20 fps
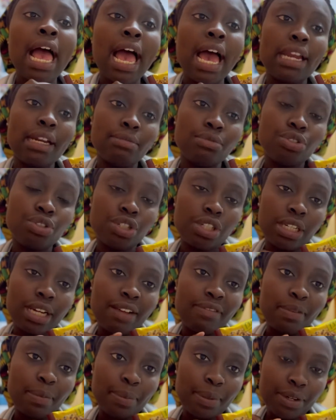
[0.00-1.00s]
And I'm also gonna
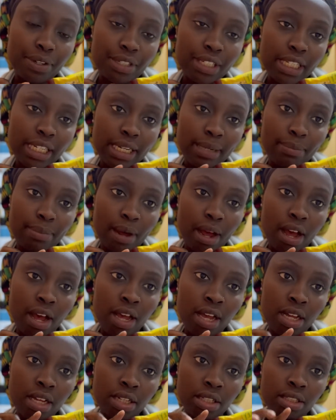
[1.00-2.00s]
have a protein bar